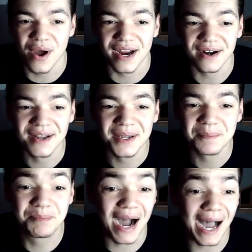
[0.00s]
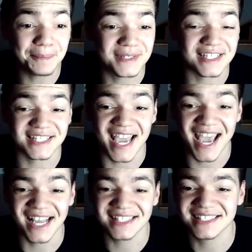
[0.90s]
nowhere. Popped his
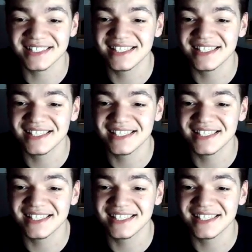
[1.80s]
ass.